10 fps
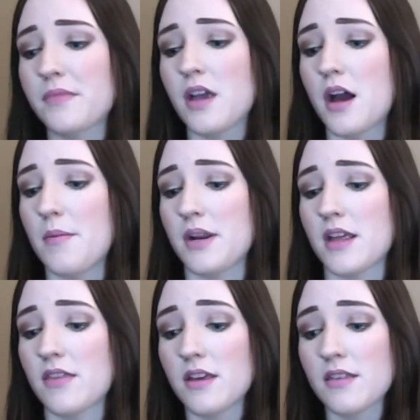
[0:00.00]
And I
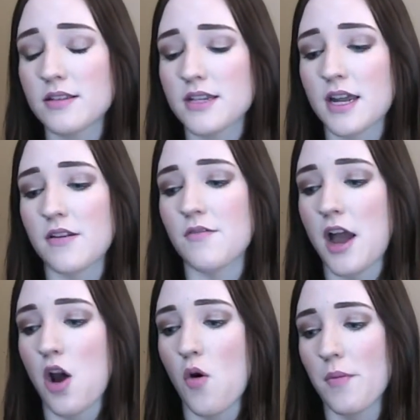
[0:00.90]
think that's kind of
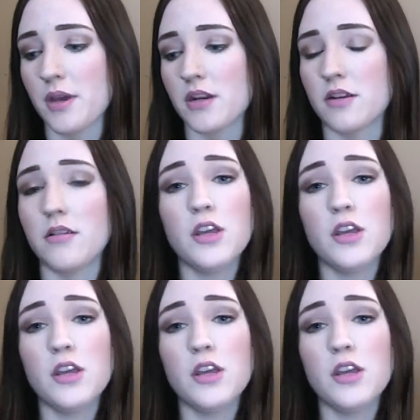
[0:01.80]
how I'm gonna